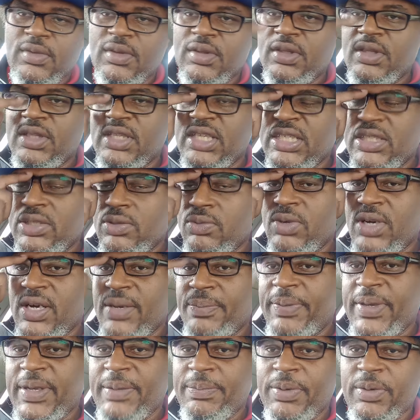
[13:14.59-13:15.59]
This is where
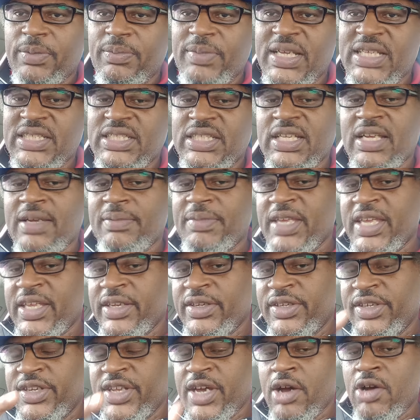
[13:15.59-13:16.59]
people mess up.
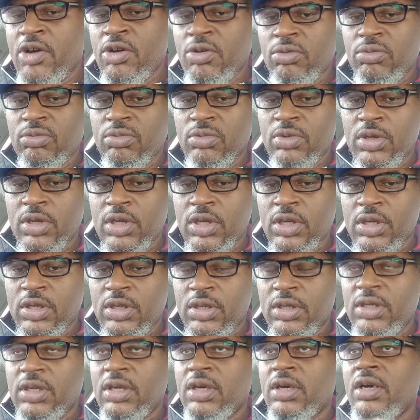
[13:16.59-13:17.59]
And don't,
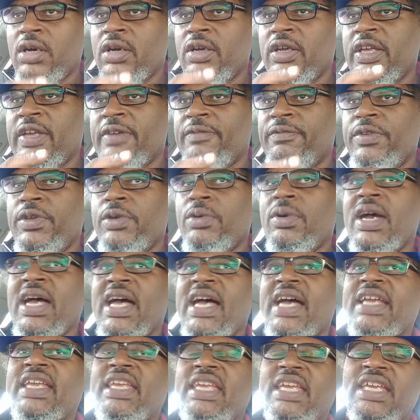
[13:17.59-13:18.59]
if you
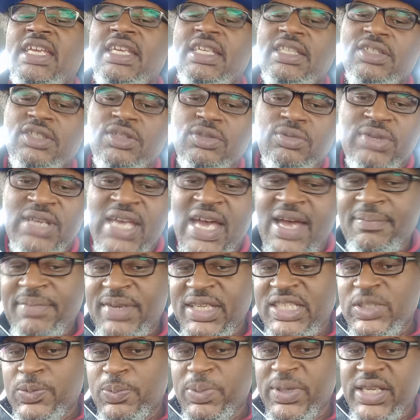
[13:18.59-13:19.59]
had kids, do not
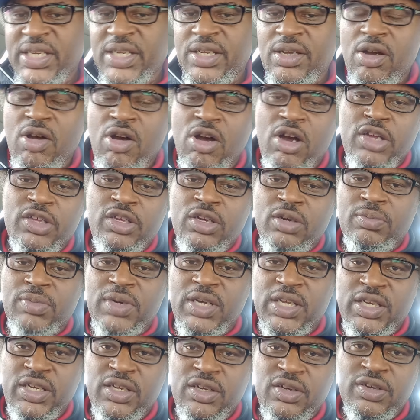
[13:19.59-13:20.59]
be spending all your
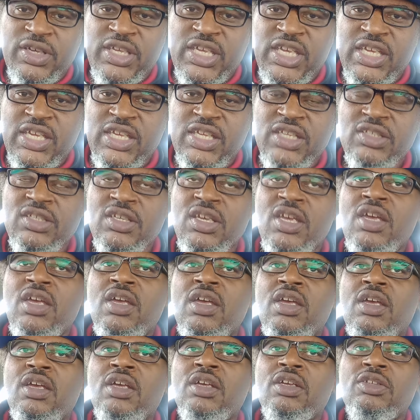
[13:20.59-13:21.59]
money on kids.
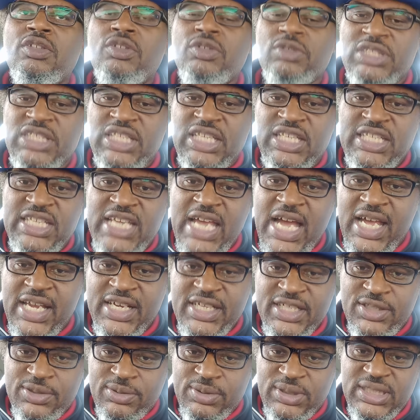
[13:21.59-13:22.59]
You see,
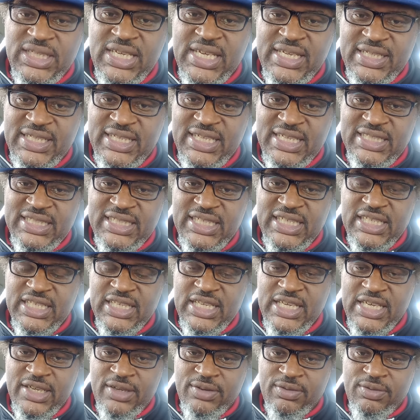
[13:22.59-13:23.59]
Giannis was at
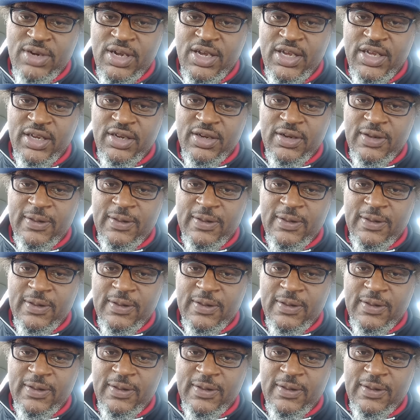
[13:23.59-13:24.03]
Disneyland, right?